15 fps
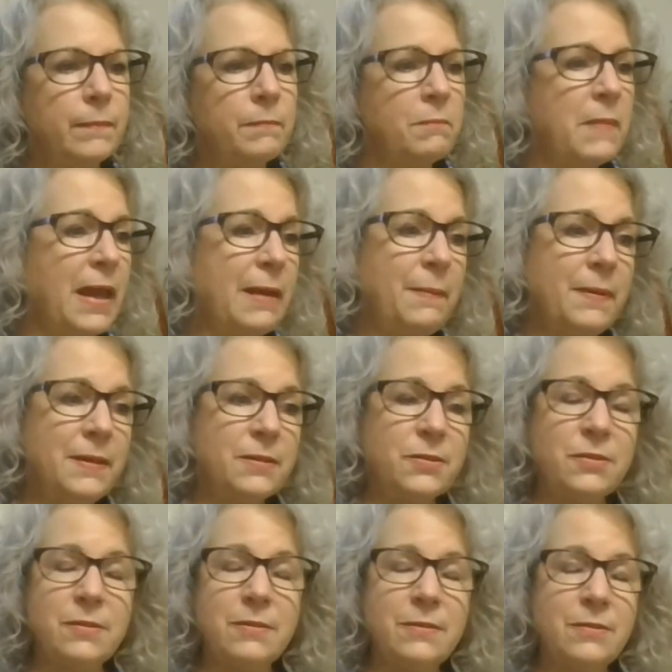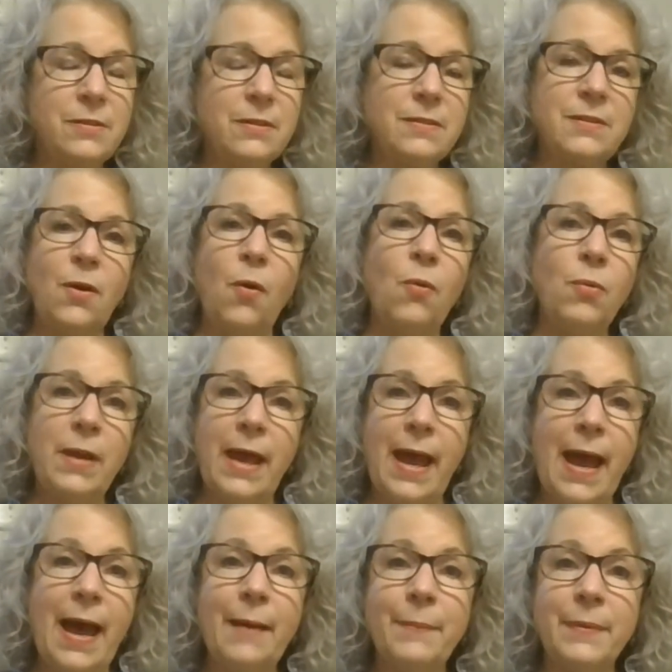Maybe it's just old
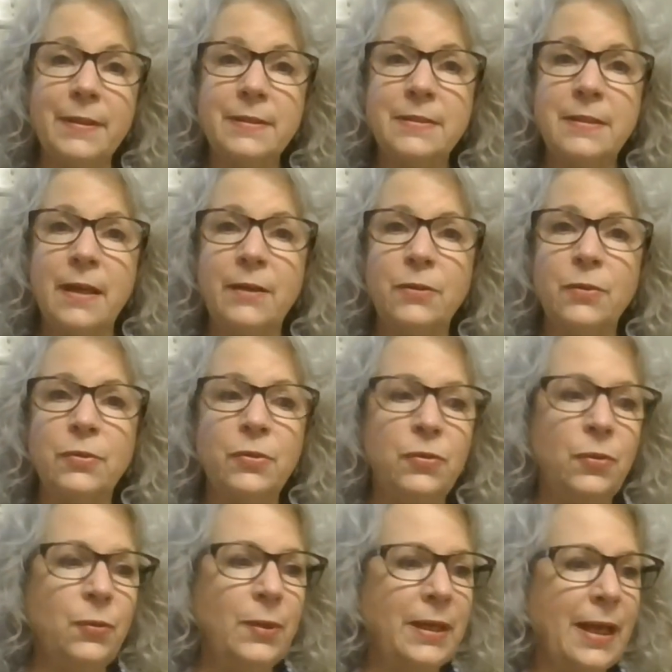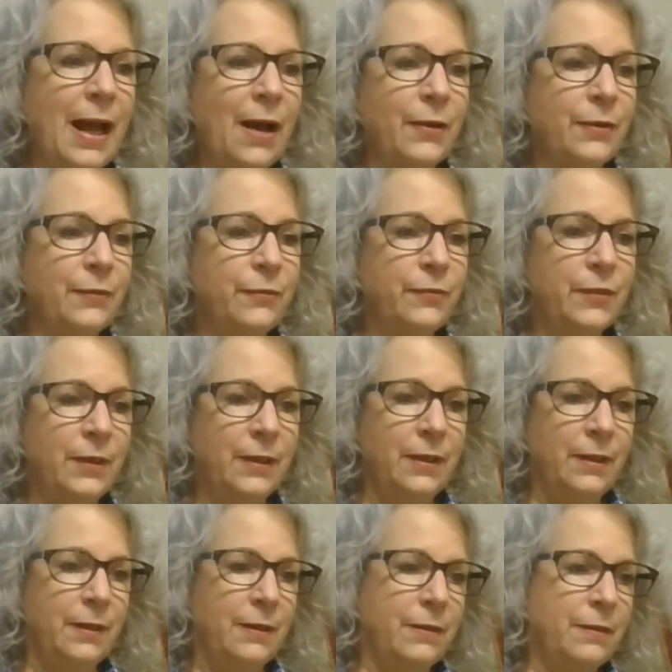habits that you're doing out of
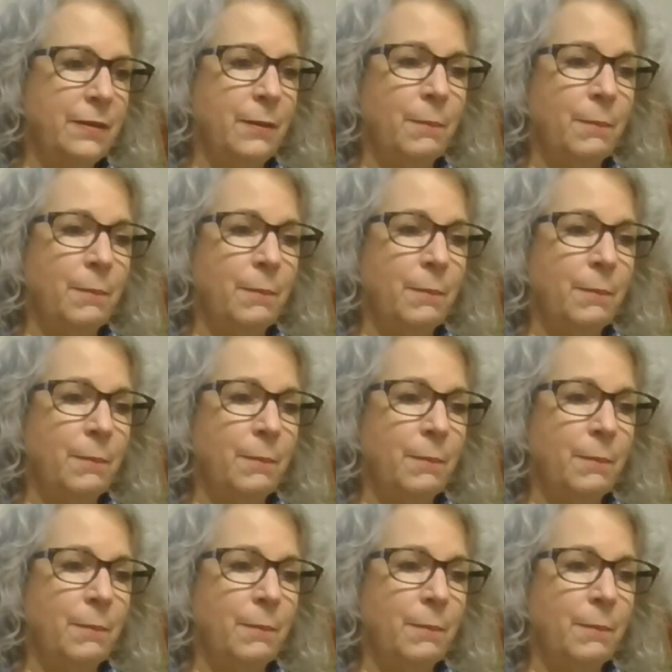the